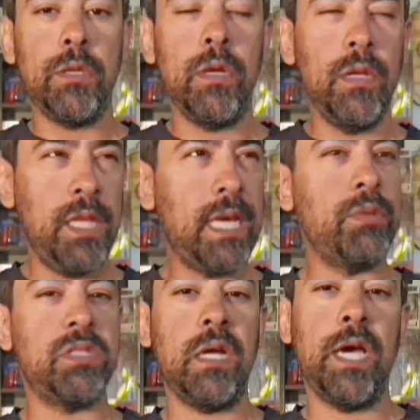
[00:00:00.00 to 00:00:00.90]
I think I was
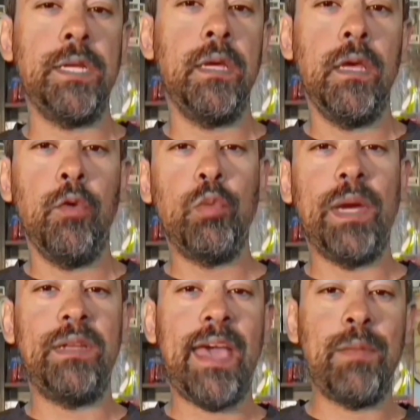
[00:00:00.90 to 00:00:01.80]
9 with my
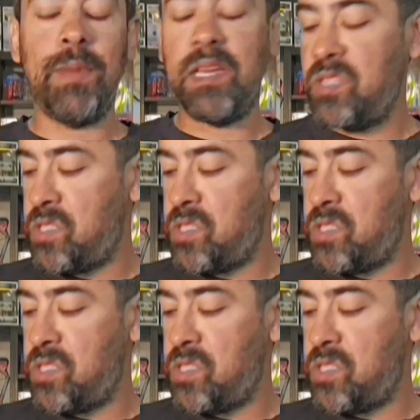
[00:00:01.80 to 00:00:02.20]
dad and my sister,